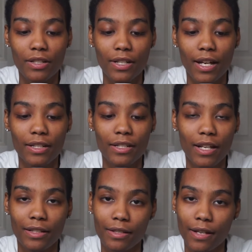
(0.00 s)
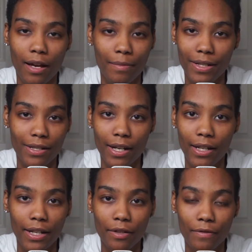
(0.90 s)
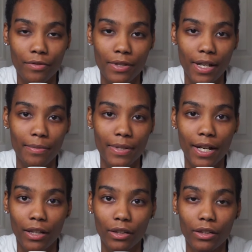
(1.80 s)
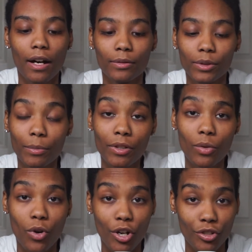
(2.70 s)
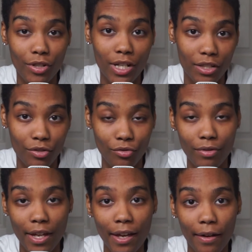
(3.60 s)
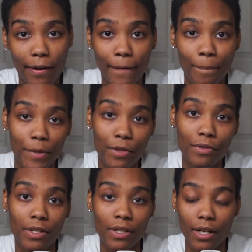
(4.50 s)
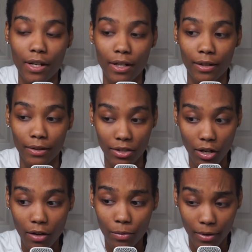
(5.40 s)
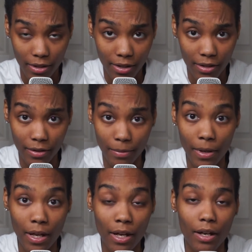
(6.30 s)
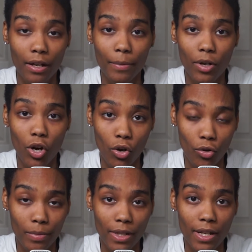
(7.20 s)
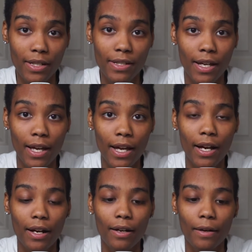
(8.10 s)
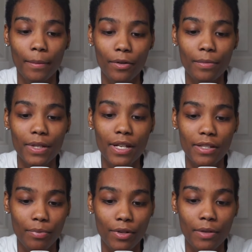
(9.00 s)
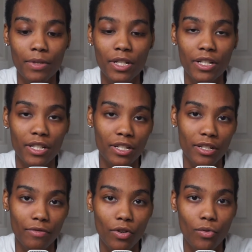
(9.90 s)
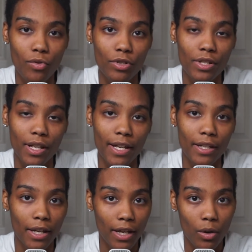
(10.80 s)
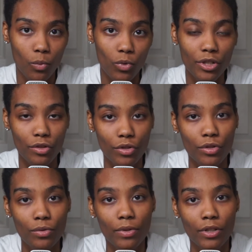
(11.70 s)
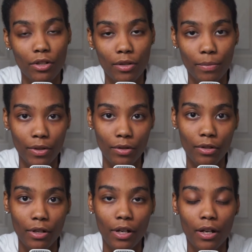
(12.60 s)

I just like the side-by-side interview type style look. So I'm going to walk you guys through that using a software system called OBS. OBS pretty much is just records like what you do on your computer,